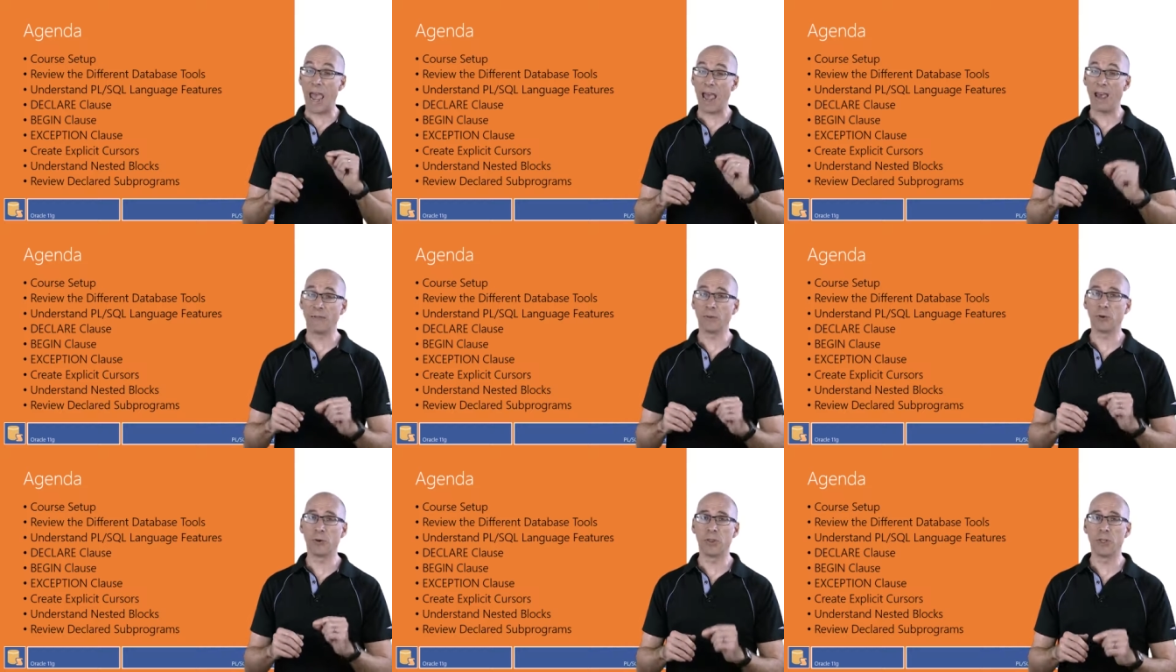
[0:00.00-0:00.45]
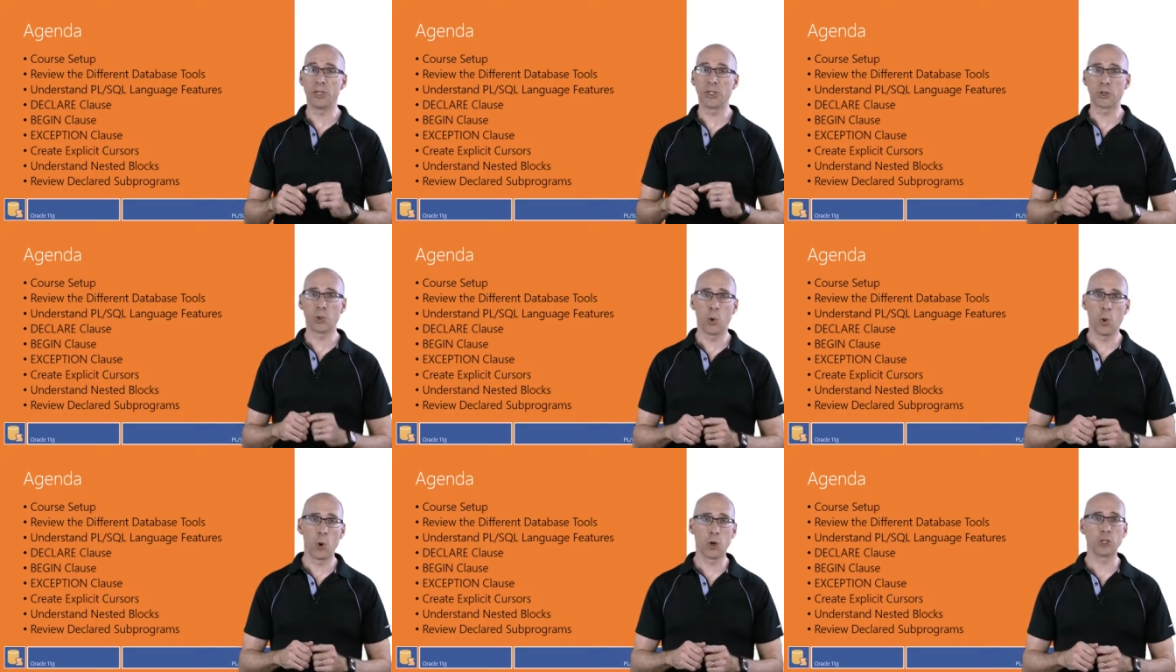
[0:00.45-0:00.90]
after
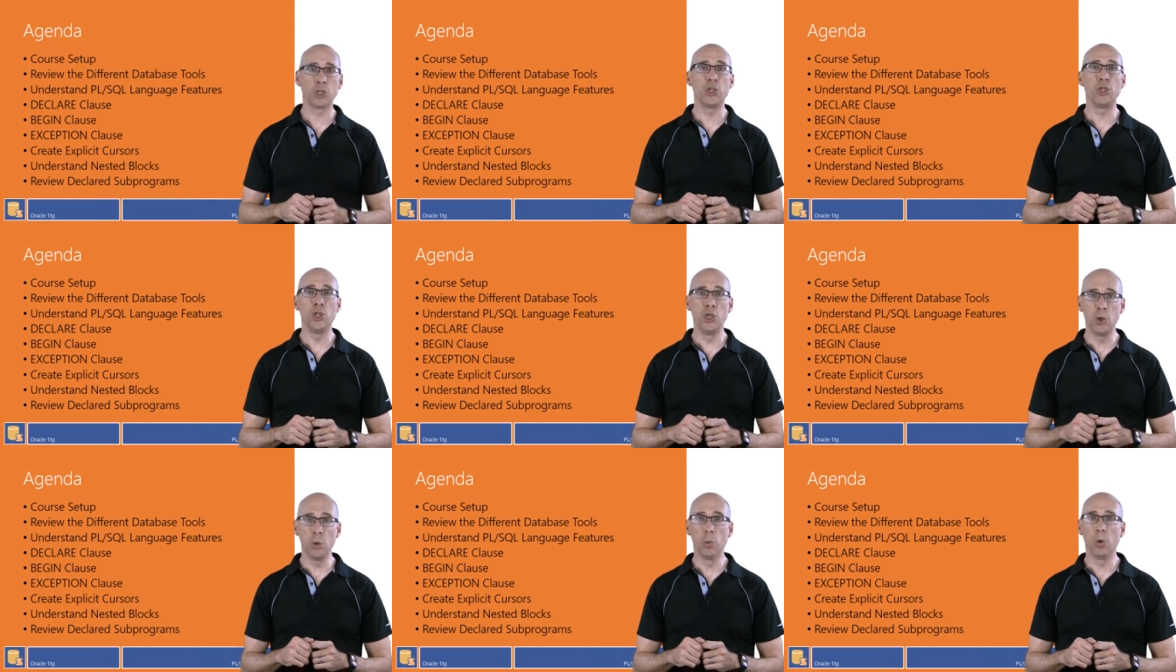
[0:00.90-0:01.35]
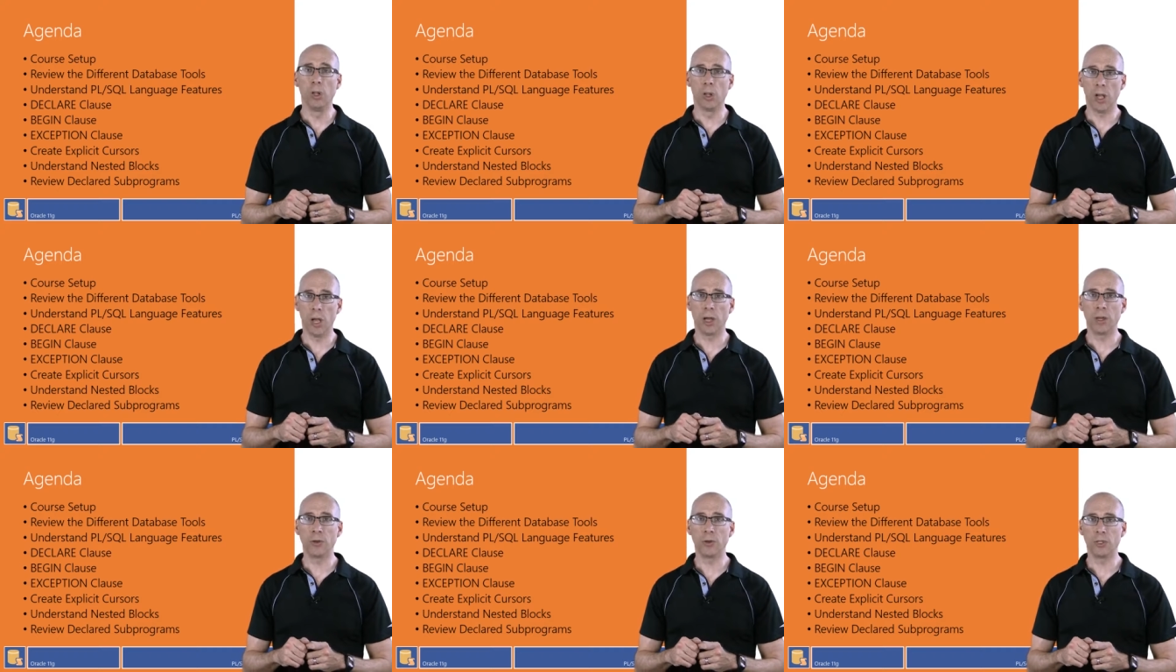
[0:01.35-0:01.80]
this course, you
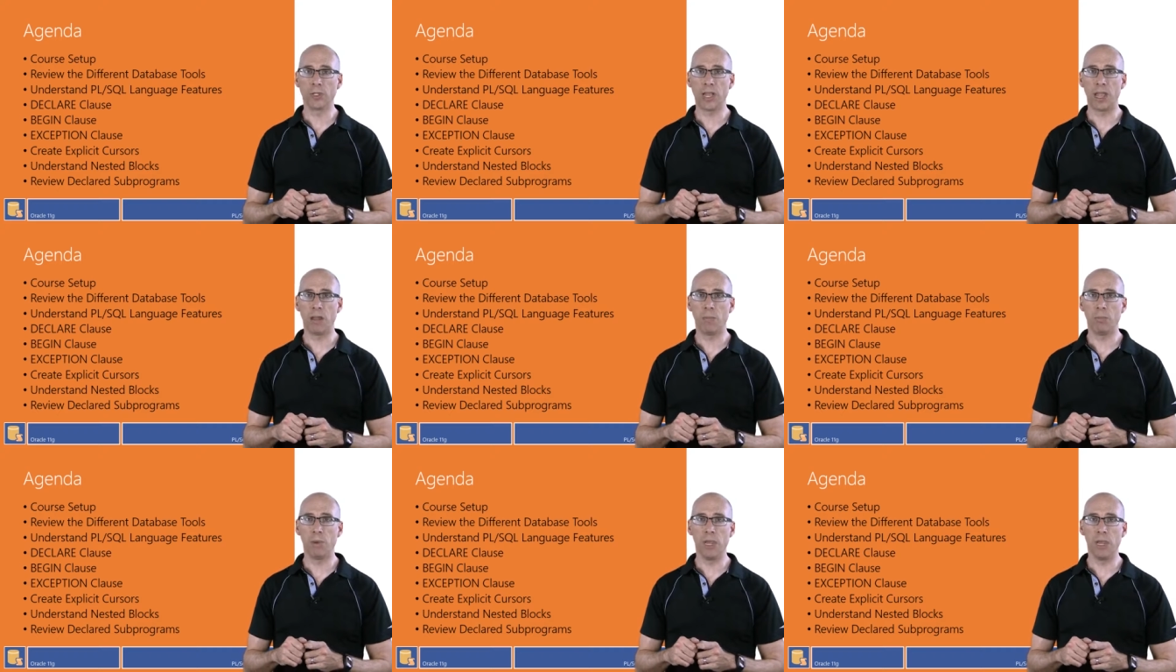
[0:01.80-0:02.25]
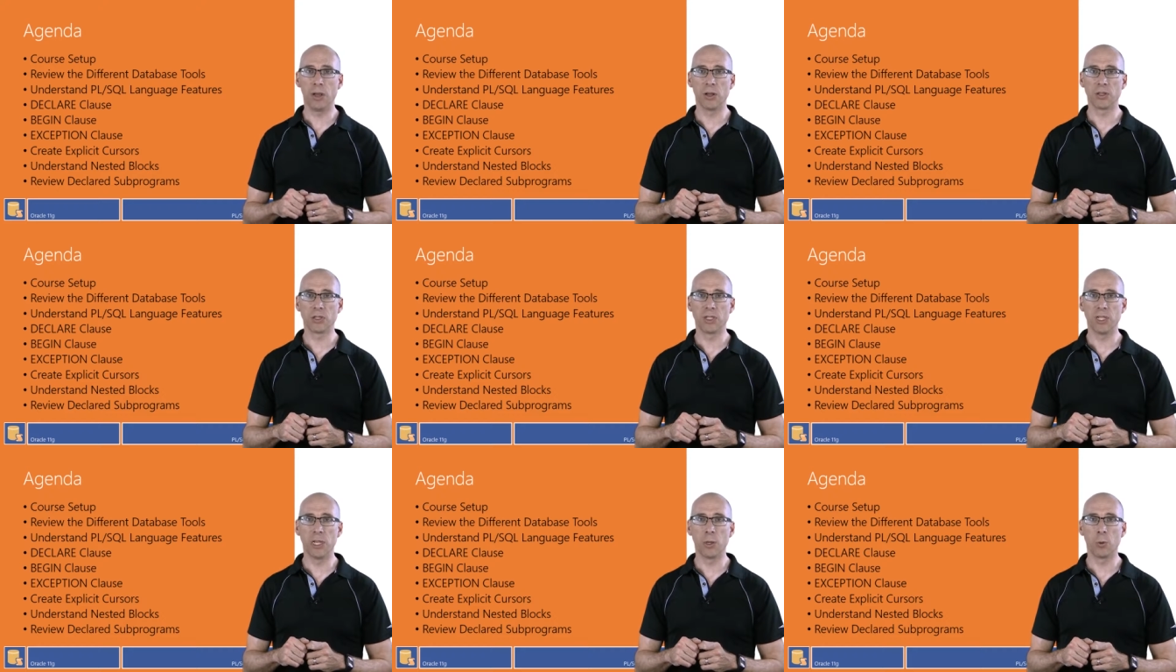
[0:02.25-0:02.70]
will understand
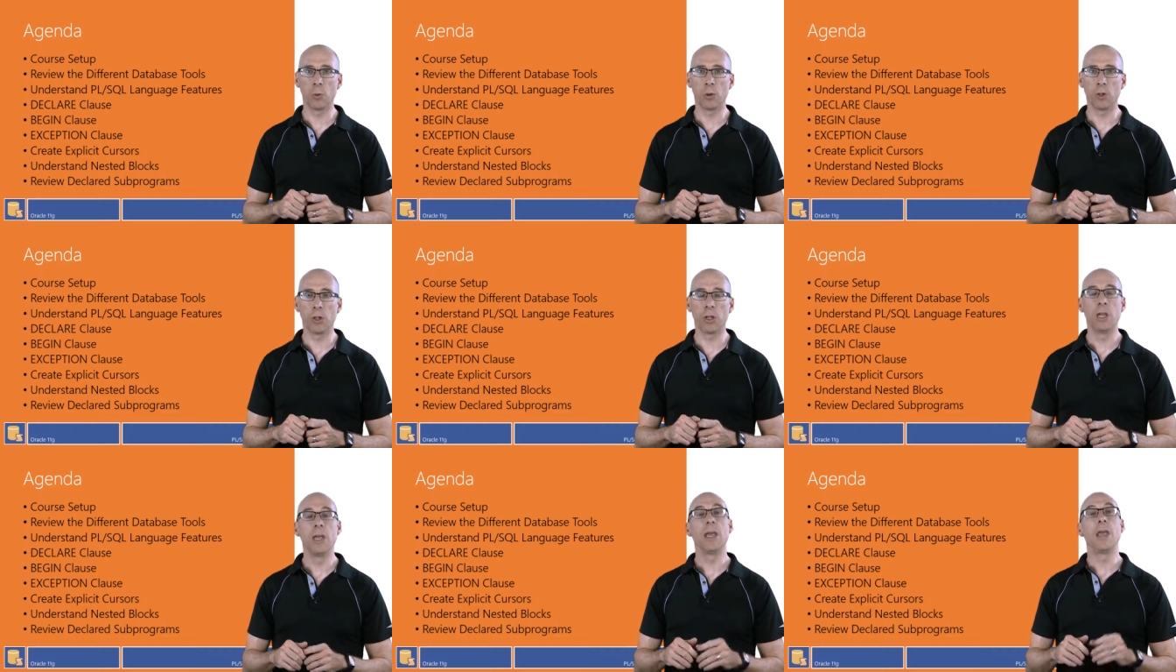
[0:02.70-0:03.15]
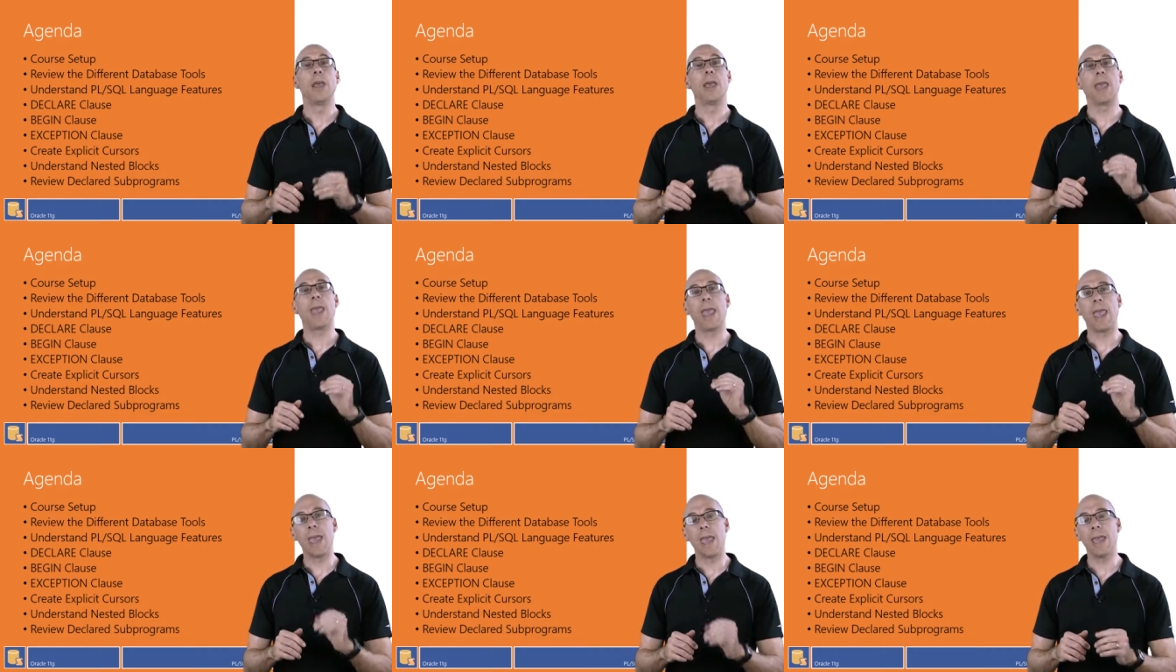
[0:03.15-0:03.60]
PL SQL
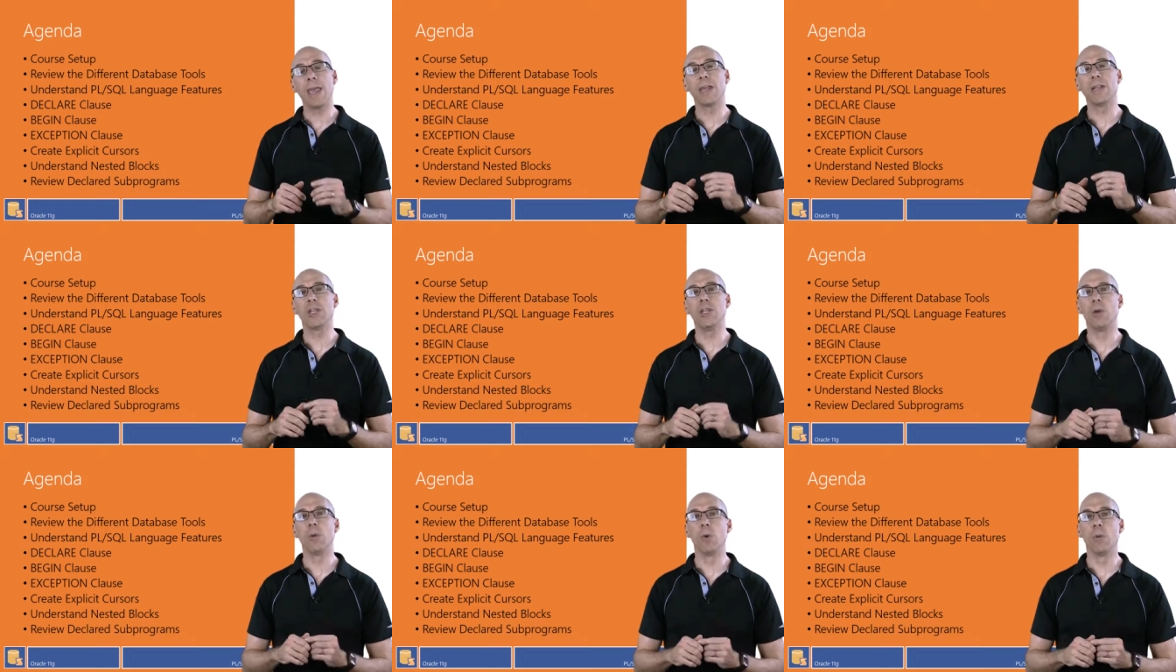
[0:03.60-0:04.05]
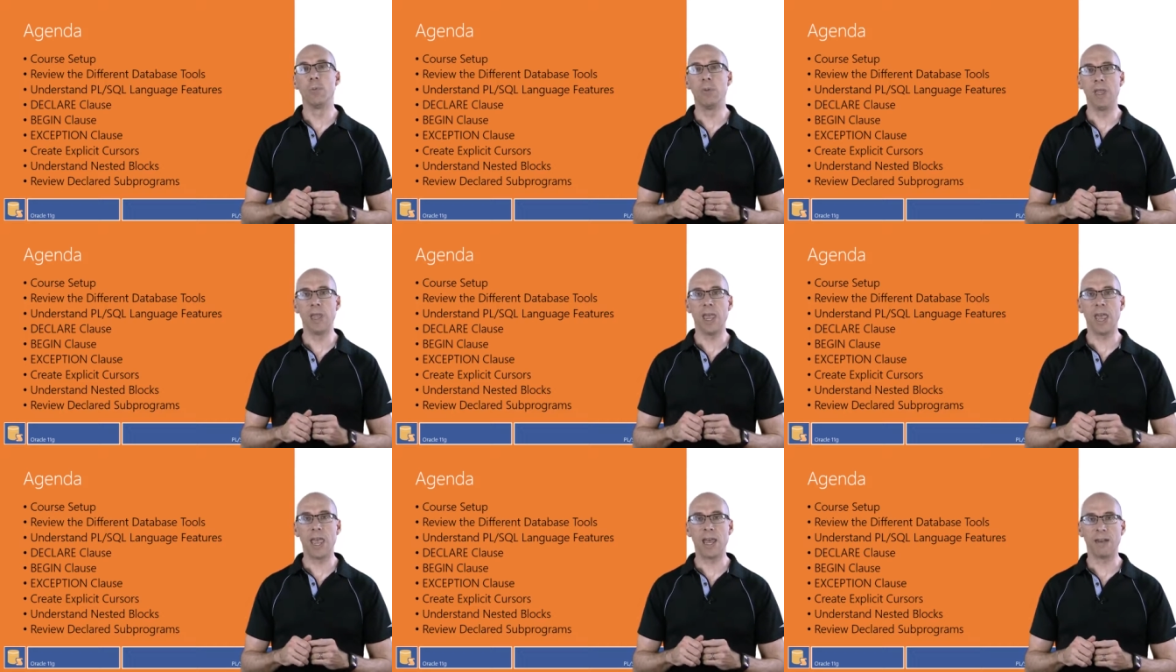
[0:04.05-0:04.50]
and you will
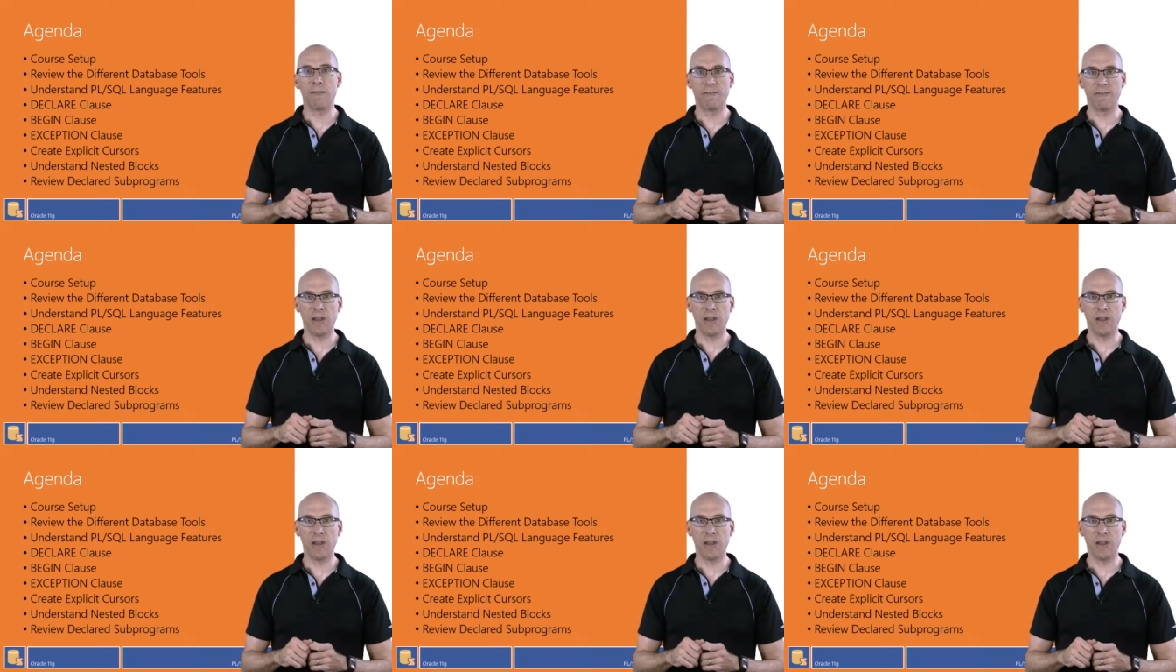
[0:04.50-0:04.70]
be an